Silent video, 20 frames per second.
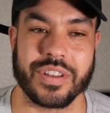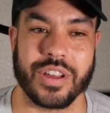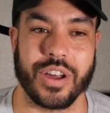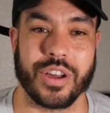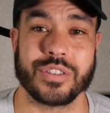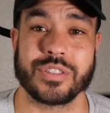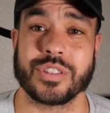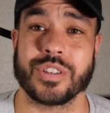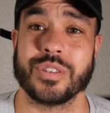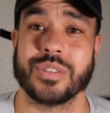
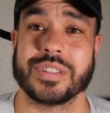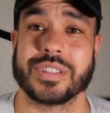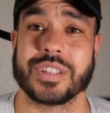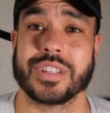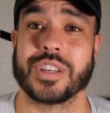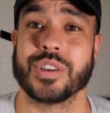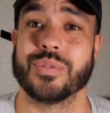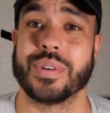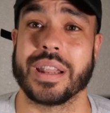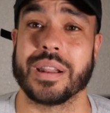also it's a
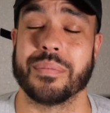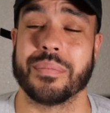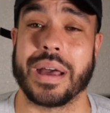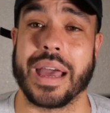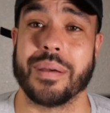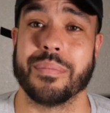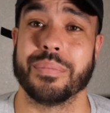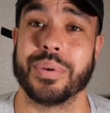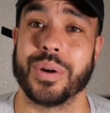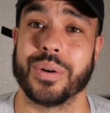good way to
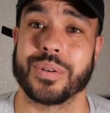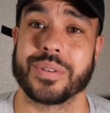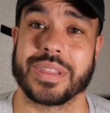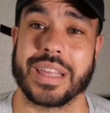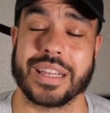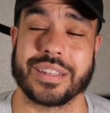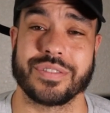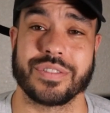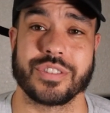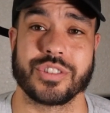buy bulk,
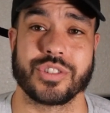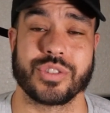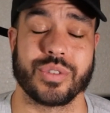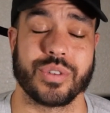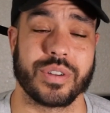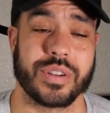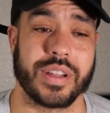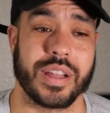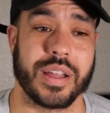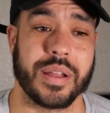that's for
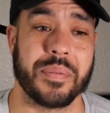sure.